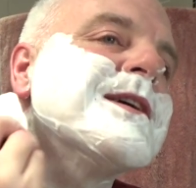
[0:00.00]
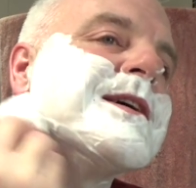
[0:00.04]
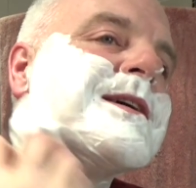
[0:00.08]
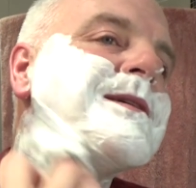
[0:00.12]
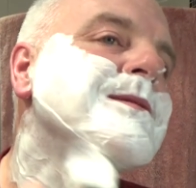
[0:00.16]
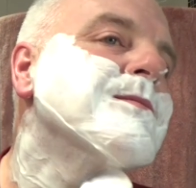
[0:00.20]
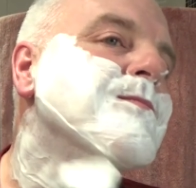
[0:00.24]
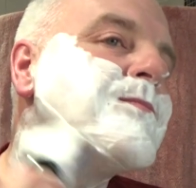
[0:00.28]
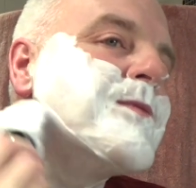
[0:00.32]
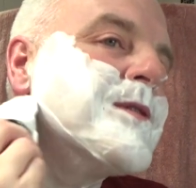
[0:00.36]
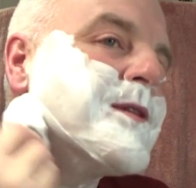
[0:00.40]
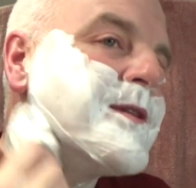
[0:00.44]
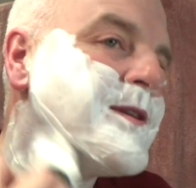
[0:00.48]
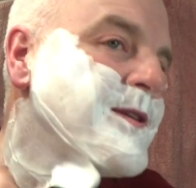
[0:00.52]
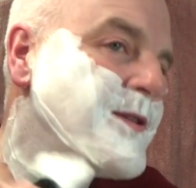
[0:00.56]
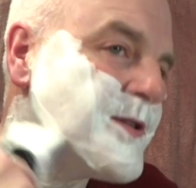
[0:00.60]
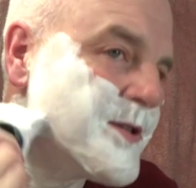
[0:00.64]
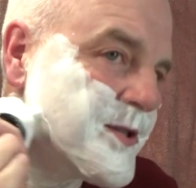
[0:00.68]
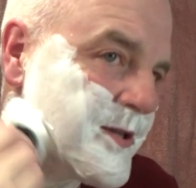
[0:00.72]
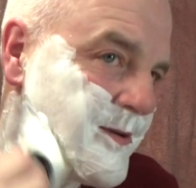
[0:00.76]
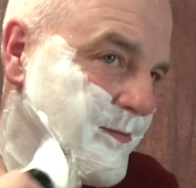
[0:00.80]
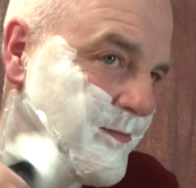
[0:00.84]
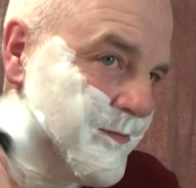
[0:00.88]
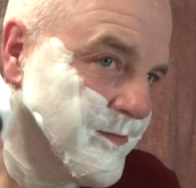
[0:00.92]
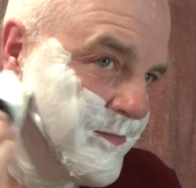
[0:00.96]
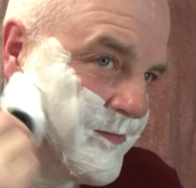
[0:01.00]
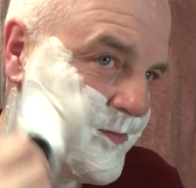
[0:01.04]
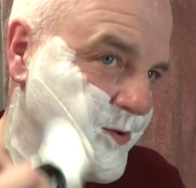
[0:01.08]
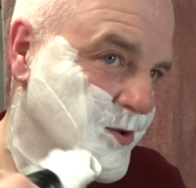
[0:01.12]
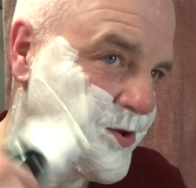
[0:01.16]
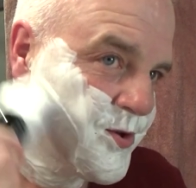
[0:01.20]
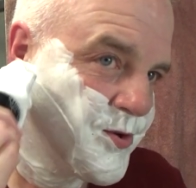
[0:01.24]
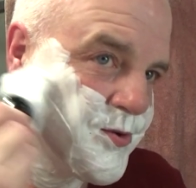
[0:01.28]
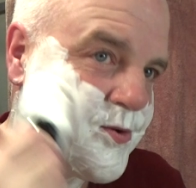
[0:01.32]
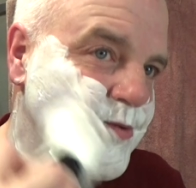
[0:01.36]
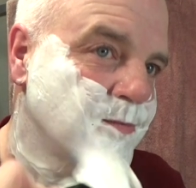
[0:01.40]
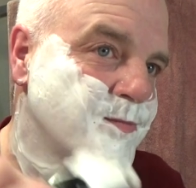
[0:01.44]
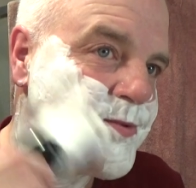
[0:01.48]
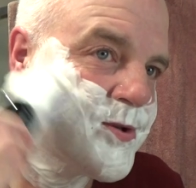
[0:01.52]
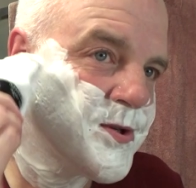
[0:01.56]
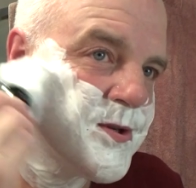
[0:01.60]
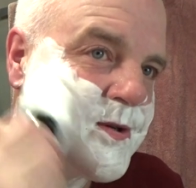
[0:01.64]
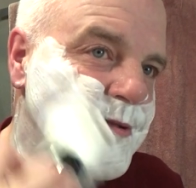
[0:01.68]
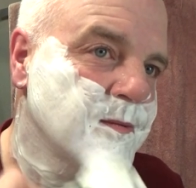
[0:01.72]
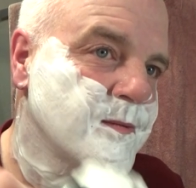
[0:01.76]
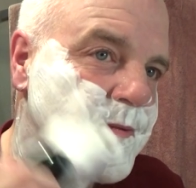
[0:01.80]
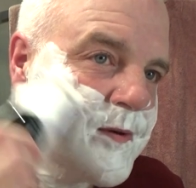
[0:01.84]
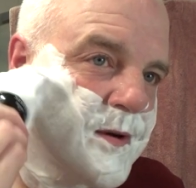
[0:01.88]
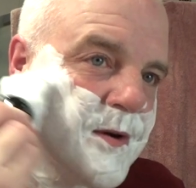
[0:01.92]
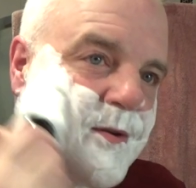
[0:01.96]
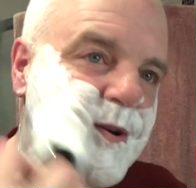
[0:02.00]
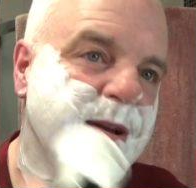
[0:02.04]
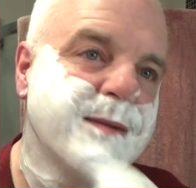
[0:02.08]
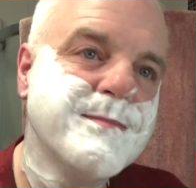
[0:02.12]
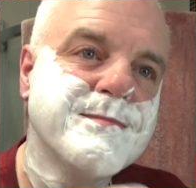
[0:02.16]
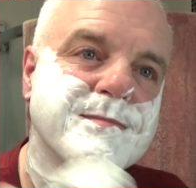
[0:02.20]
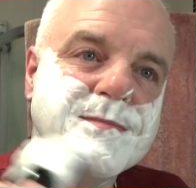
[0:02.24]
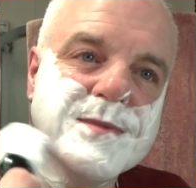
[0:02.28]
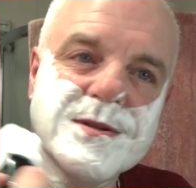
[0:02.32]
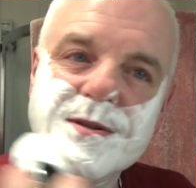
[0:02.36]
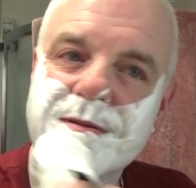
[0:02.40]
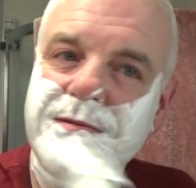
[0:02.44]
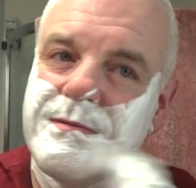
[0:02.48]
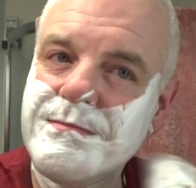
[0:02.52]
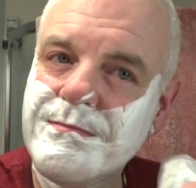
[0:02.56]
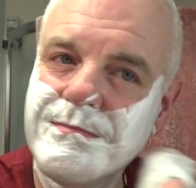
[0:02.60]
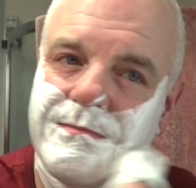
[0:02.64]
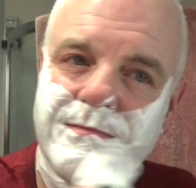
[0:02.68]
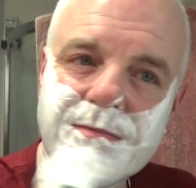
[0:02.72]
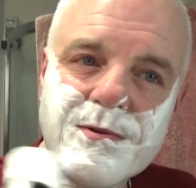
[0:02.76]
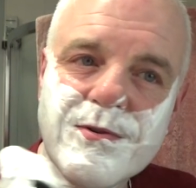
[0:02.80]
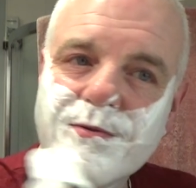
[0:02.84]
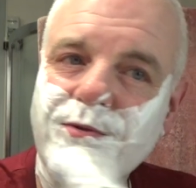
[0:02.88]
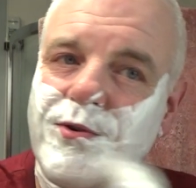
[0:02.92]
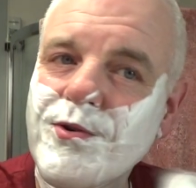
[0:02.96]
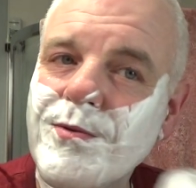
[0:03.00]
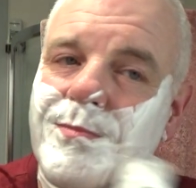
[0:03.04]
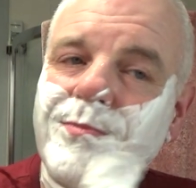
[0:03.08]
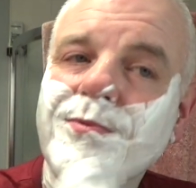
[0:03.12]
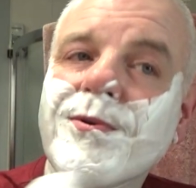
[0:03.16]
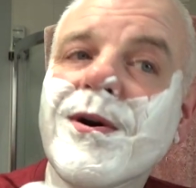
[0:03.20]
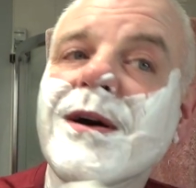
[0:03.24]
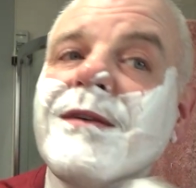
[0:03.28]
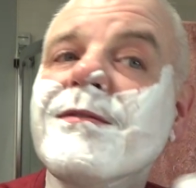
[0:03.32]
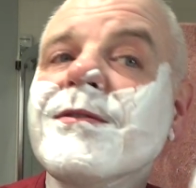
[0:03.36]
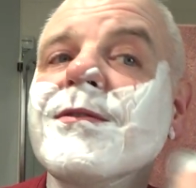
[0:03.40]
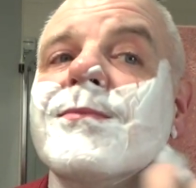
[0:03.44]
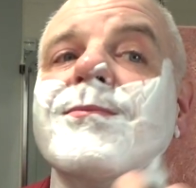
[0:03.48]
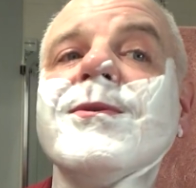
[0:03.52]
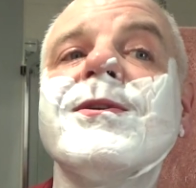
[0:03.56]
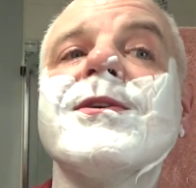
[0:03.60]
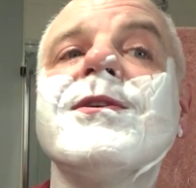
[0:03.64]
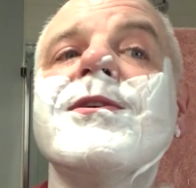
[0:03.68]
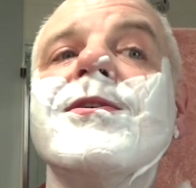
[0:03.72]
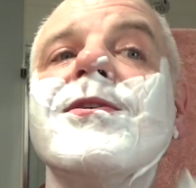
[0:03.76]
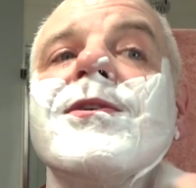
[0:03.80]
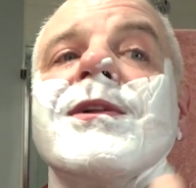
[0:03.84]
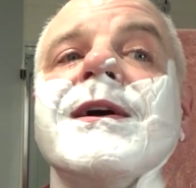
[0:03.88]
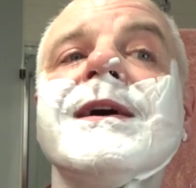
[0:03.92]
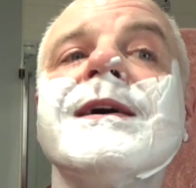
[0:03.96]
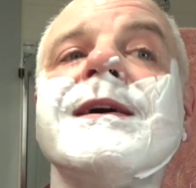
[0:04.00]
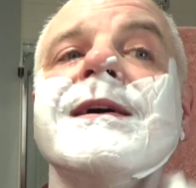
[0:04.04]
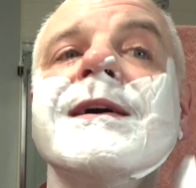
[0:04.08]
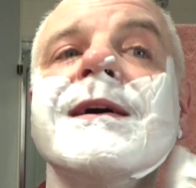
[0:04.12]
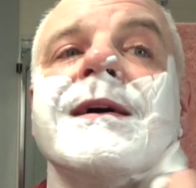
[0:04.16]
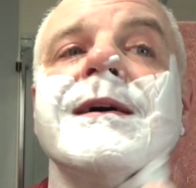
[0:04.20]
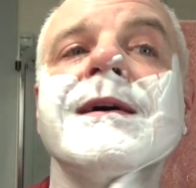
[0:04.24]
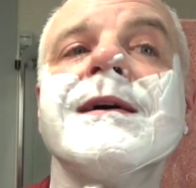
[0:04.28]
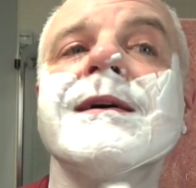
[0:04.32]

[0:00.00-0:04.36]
one of these soaps, creams, crope, whatever you want to call it,